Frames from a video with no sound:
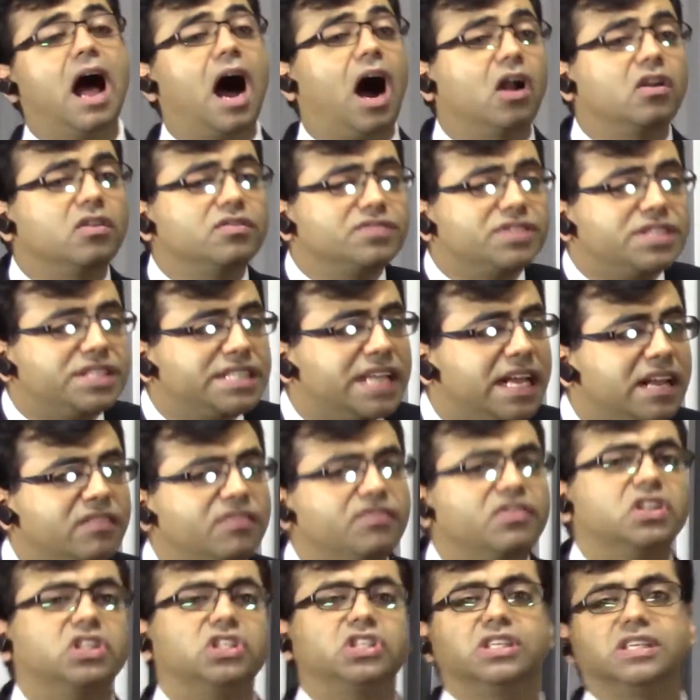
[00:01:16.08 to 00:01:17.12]
out of
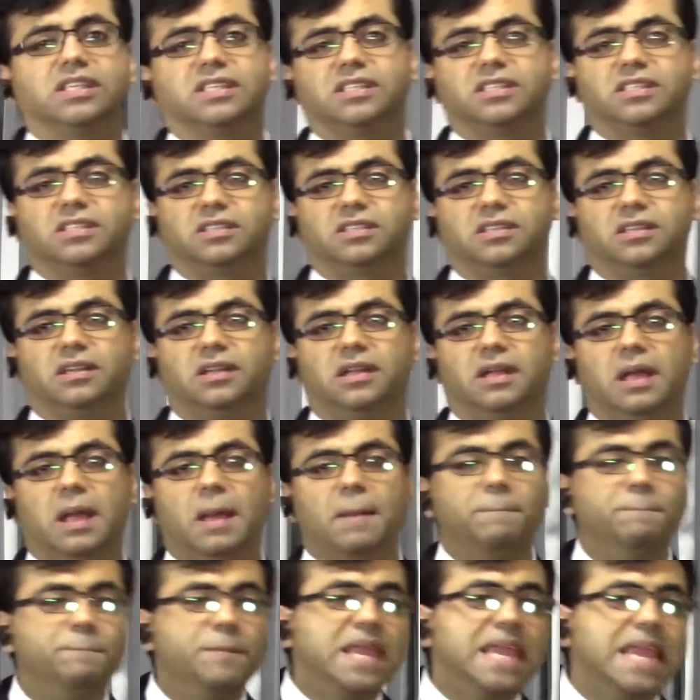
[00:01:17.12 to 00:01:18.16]
selfishness,
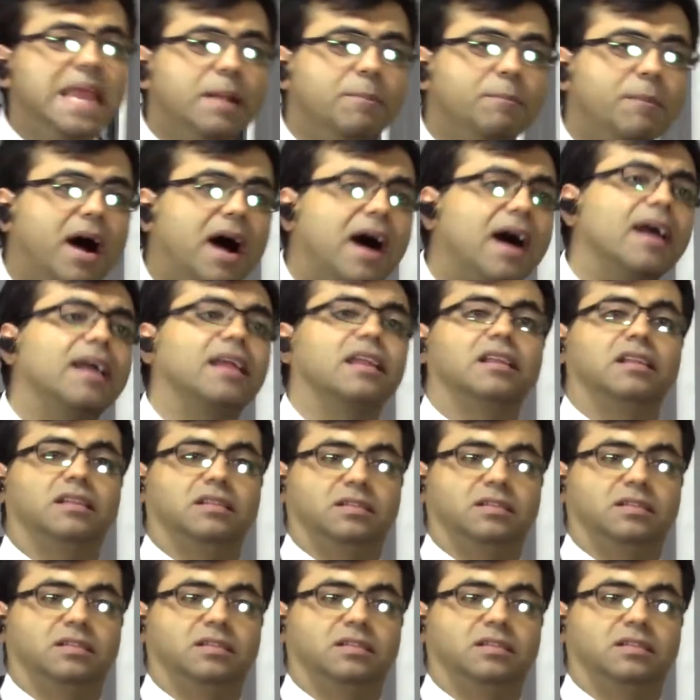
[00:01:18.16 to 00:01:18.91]
me and mine.